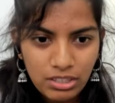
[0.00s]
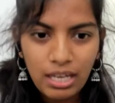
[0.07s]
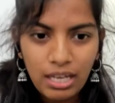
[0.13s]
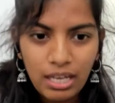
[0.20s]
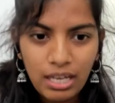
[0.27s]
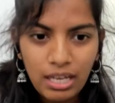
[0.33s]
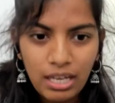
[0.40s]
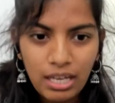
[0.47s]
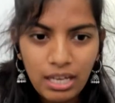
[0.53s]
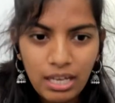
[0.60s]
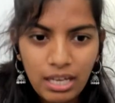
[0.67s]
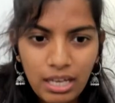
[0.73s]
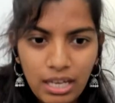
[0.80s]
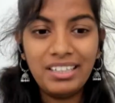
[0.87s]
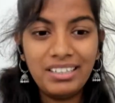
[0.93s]
which allows the
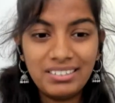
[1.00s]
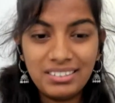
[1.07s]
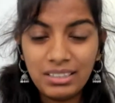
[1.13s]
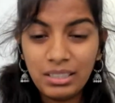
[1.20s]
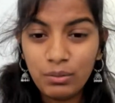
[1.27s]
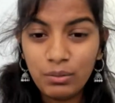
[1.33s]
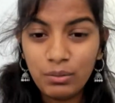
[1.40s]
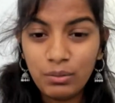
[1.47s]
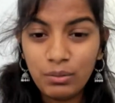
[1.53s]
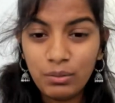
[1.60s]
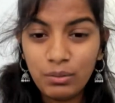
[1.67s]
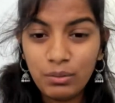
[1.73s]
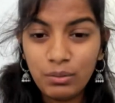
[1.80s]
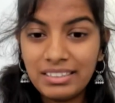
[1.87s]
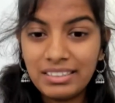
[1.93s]
user to
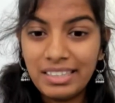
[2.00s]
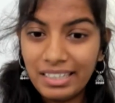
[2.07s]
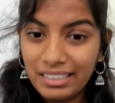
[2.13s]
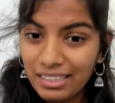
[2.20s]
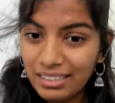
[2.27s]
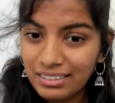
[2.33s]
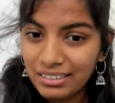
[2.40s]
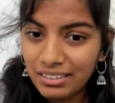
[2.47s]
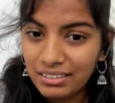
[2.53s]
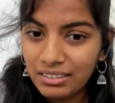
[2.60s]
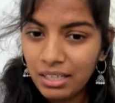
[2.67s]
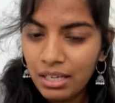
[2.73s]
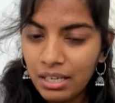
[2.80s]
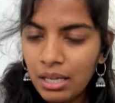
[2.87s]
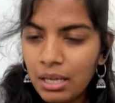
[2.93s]
easily visualize the
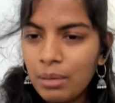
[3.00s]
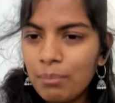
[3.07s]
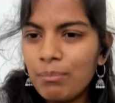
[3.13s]
datasets